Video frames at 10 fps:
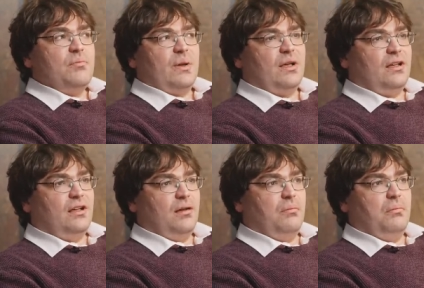but
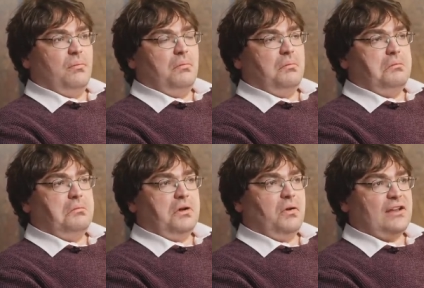
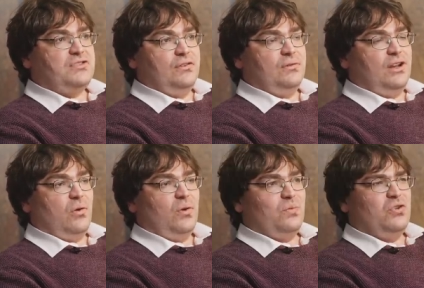we're not actually, you
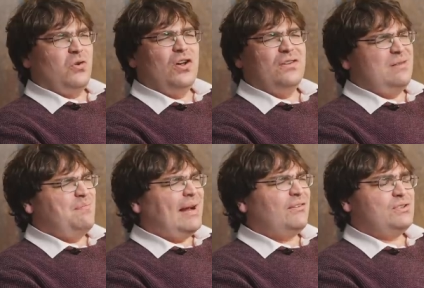know, you're kind of an
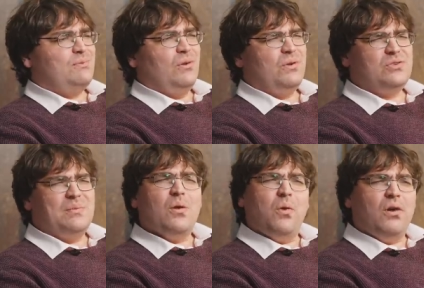embarrassment, I wish you'd
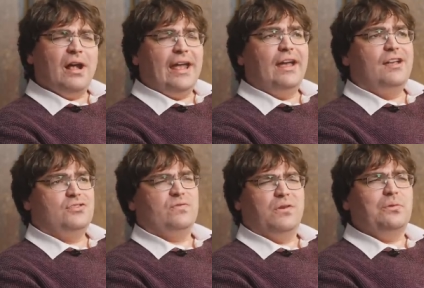be quiet and
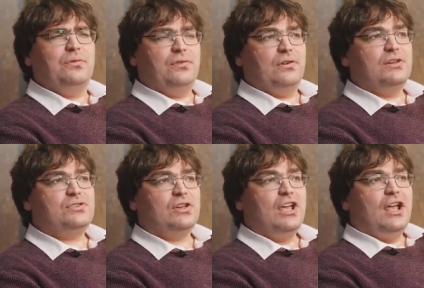just vote for
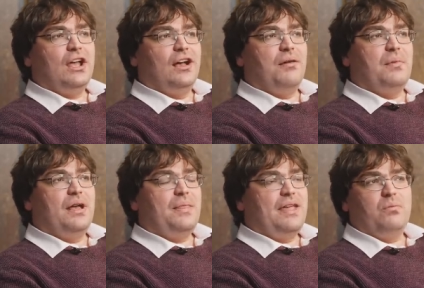us,
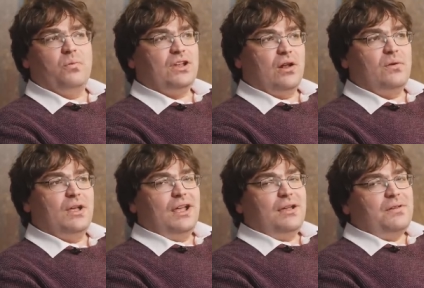and then, you know,
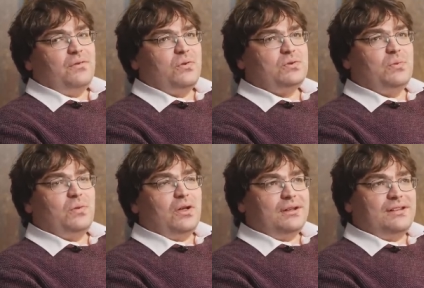and of course
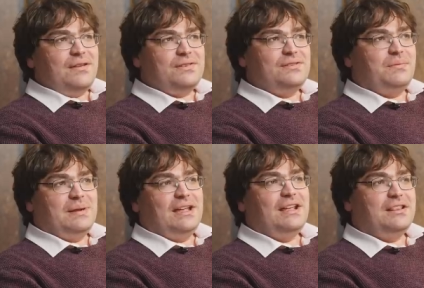
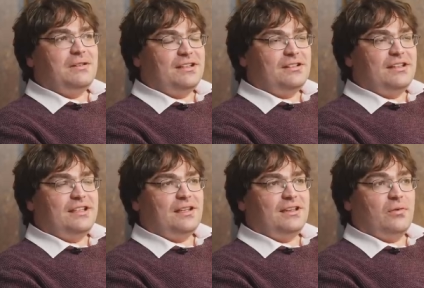inevitably you
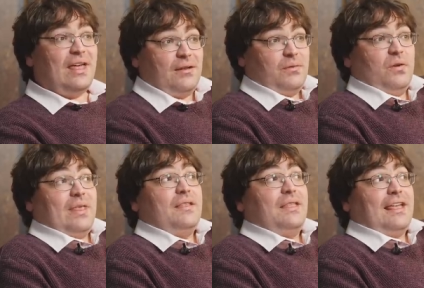know,
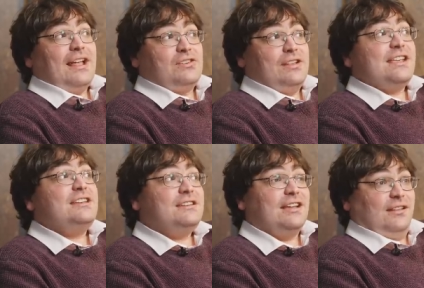that actually they
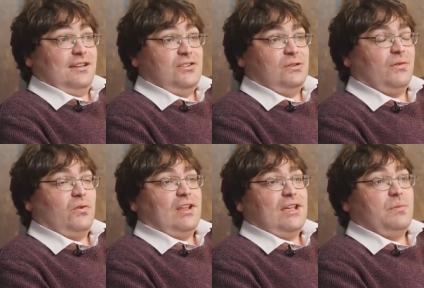did continue to
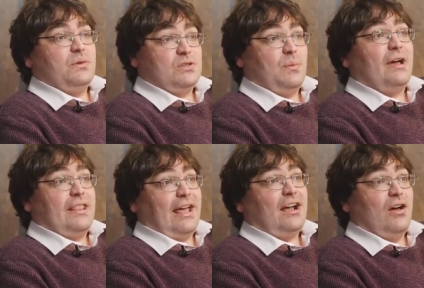vote Labour
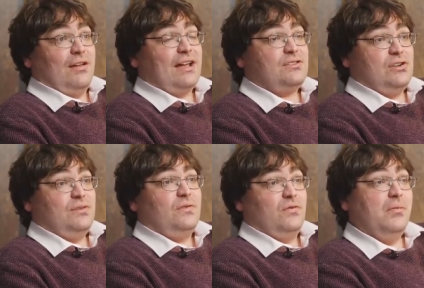despite that kind of
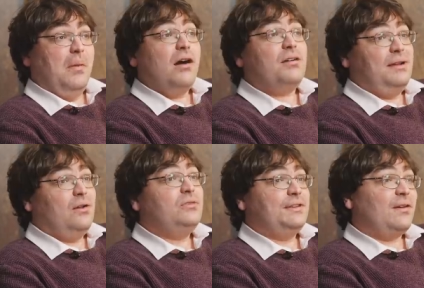attitude for a remarkably
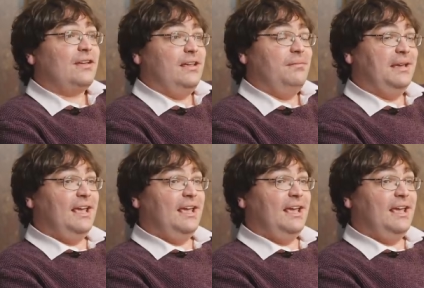long time.